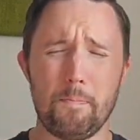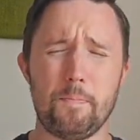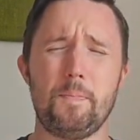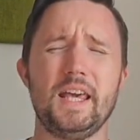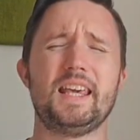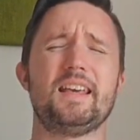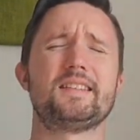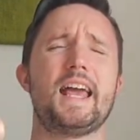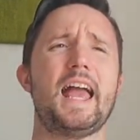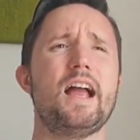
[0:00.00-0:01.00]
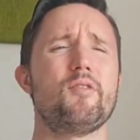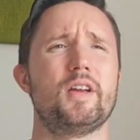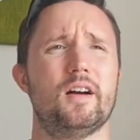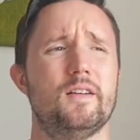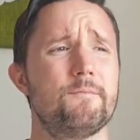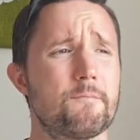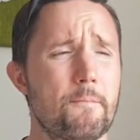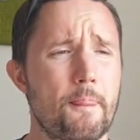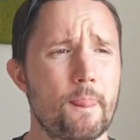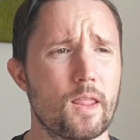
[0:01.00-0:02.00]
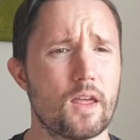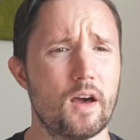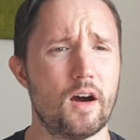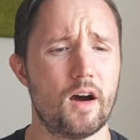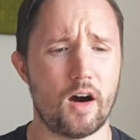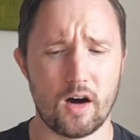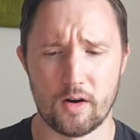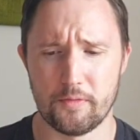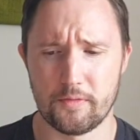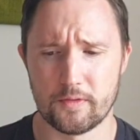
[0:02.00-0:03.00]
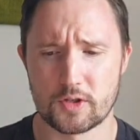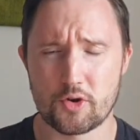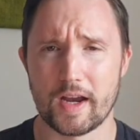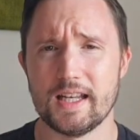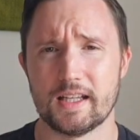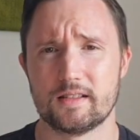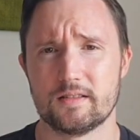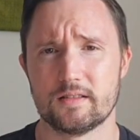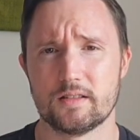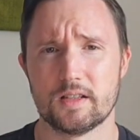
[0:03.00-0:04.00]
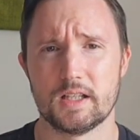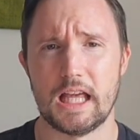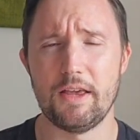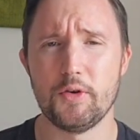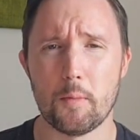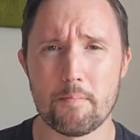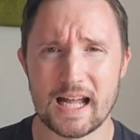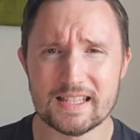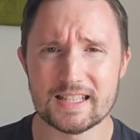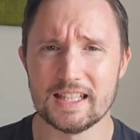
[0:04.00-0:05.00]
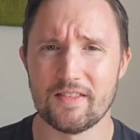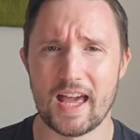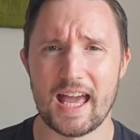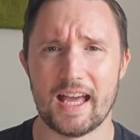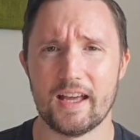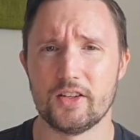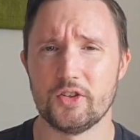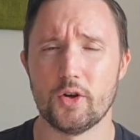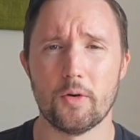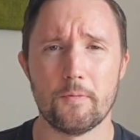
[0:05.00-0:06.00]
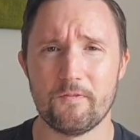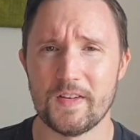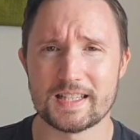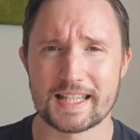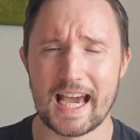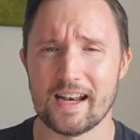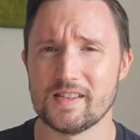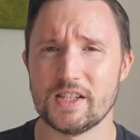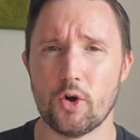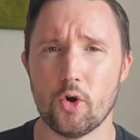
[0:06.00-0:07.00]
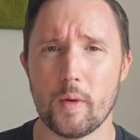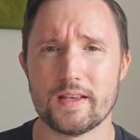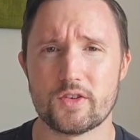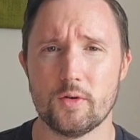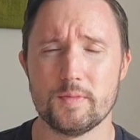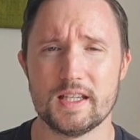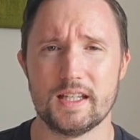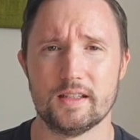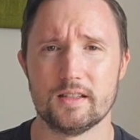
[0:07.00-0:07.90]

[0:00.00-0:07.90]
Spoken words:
biggest area of training. If you're mentally there, your physicality always comes in.